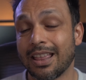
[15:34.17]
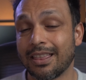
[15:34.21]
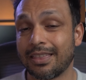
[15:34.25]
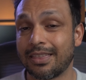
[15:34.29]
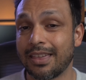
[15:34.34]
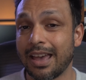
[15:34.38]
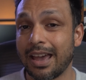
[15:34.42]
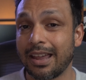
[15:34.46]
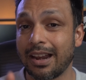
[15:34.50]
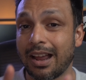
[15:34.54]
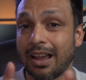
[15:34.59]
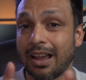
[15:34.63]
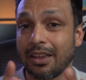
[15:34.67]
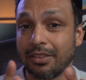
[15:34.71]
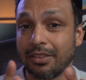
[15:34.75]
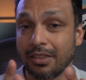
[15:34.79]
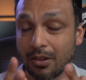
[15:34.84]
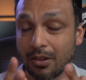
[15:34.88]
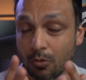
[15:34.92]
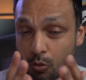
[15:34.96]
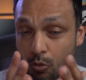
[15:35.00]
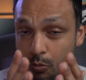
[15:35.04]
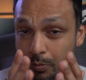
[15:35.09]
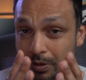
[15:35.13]
that I
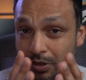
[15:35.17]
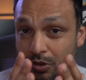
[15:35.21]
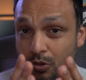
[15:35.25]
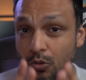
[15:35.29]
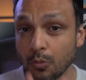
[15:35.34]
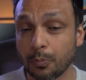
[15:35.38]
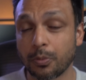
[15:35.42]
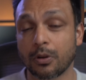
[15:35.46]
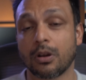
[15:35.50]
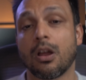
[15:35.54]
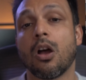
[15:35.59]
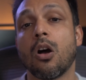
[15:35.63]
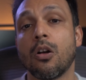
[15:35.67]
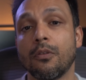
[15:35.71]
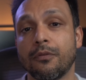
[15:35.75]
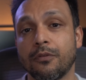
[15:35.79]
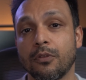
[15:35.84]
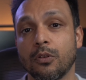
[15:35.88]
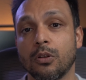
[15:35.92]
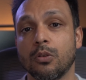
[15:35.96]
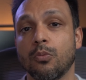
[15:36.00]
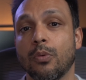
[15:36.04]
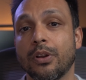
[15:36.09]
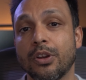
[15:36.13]
think will be super
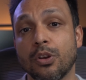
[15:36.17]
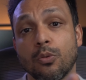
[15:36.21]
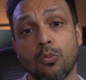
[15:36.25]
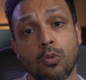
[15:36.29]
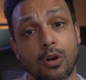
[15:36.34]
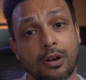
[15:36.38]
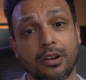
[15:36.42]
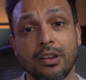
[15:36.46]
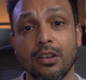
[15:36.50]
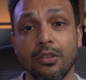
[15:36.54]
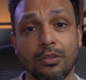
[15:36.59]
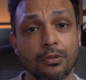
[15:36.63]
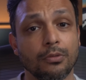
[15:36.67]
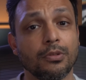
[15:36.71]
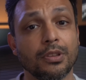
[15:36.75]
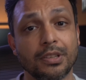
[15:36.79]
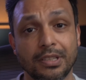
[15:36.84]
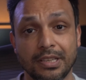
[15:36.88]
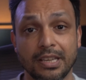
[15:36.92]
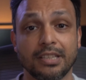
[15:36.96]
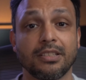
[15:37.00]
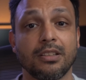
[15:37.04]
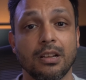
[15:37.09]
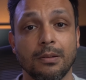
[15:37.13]
helpful when you're working through the
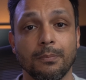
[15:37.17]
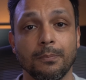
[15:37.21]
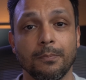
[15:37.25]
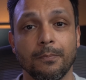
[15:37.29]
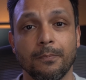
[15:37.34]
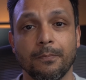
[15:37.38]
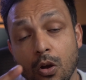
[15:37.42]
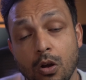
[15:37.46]
system.